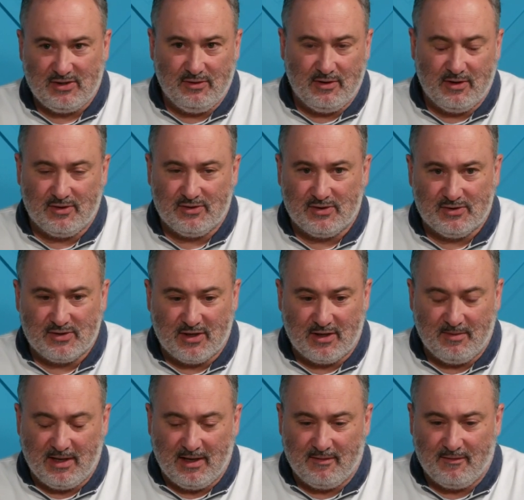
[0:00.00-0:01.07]
Who knows who's going
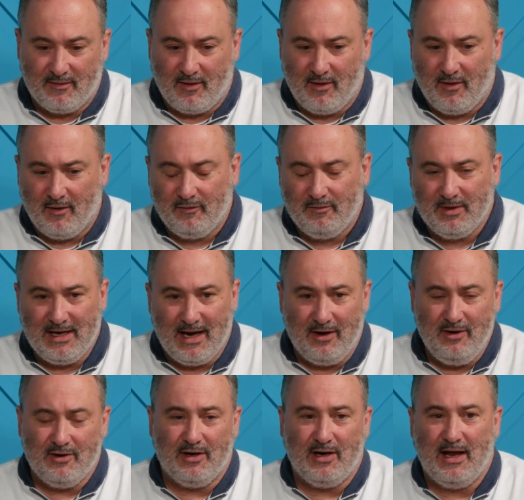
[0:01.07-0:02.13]
to be involved? But now
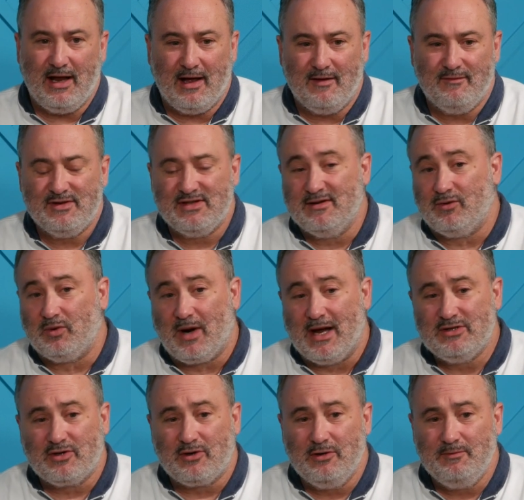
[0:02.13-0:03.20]
you're going to have civil
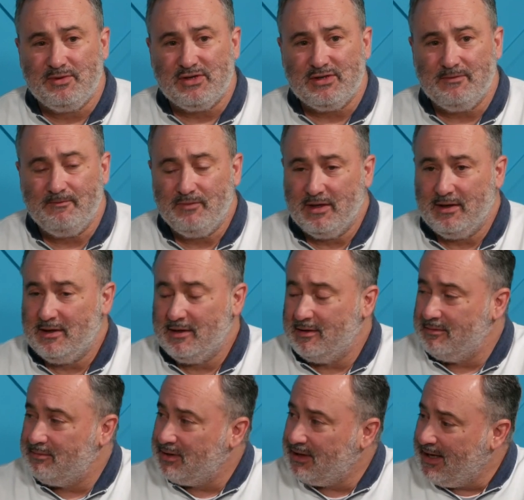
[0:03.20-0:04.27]
rights groups,
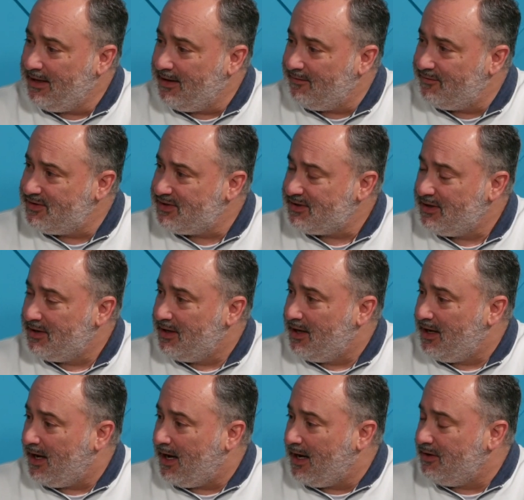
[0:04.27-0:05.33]
plaintiffs,
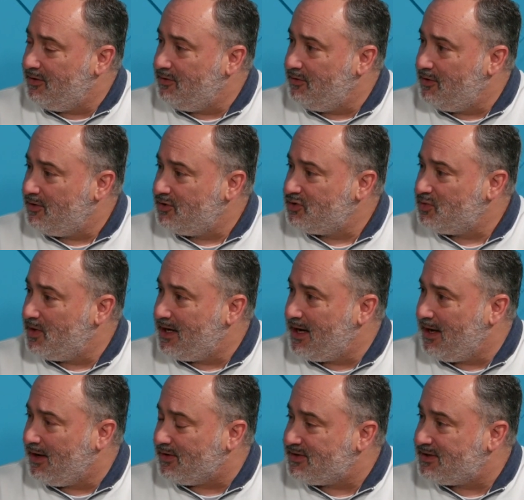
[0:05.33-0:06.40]
and who knows what
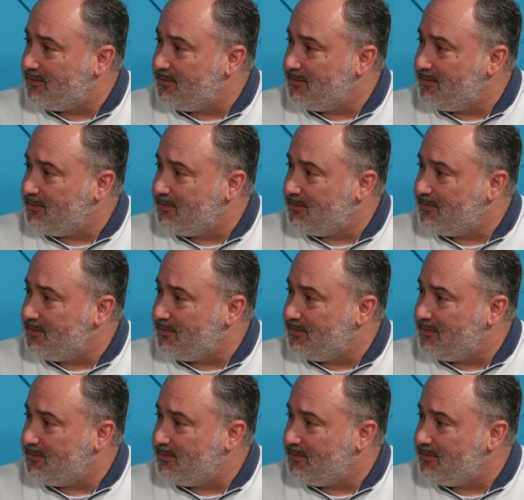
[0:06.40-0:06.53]
else.